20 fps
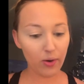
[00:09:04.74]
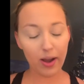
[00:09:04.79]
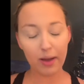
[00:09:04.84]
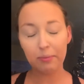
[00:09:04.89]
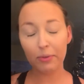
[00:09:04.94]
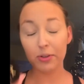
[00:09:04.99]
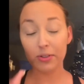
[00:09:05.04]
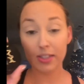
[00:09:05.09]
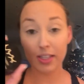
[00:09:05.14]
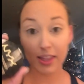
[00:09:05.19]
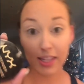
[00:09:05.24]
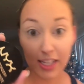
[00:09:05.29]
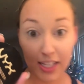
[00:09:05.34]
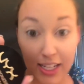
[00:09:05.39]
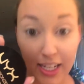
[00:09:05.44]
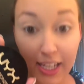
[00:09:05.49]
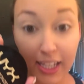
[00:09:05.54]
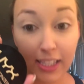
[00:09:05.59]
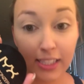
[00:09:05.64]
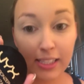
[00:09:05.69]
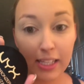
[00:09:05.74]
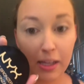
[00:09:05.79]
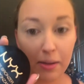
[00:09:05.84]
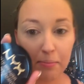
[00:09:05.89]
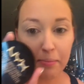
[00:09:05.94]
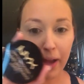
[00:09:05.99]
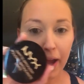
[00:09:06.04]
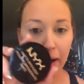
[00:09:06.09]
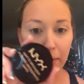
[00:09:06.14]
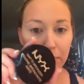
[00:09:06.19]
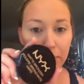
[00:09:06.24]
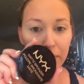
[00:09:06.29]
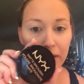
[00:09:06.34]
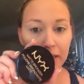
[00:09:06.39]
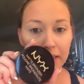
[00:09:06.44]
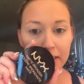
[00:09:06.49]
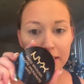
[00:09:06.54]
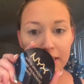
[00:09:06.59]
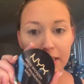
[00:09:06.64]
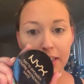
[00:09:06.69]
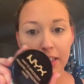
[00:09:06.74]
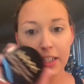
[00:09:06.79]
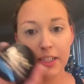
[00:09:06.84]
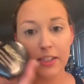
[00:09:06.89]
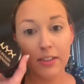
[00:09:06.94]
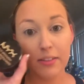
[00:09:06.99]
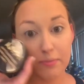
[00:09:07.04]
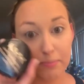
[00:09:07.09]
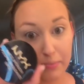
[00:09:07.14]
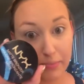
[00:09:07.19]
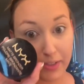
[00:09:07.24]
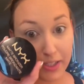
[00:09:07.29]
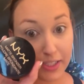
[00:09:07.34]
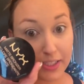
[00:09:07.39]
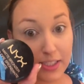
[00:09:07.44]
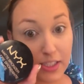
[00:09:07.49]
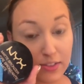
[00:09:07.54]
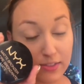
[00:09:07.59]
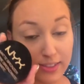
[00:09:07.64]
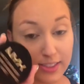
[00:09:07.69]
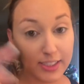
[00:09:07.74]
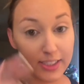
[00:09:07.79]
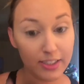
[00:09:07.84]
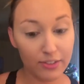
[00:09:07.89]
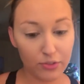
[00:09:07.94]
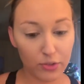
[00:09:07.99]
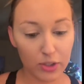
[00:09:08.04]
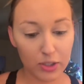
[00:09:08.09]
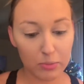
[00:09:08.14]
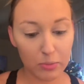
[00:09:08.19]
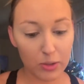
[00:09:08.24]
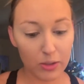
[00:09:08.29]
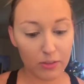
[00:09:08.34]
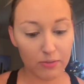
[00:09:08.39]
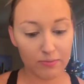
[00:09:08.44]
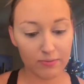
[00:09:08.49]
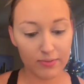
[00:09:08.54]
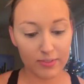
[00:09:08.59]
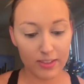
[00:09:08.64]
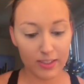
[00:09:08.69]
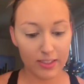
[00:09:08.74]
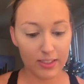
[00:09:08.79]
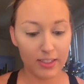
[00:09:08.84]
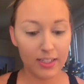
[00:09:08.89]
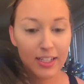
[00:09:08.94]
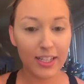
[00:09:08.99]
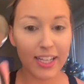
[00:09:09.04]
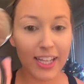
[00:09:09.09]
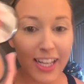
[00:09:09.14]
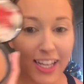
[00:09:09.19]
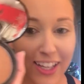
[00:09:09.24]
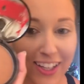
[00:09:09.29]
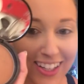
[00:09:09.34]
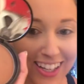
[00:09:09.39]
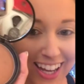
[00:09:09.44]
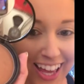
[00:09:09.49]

I'm using the NYX Matte Bronzer. NYX is very affordable. It looked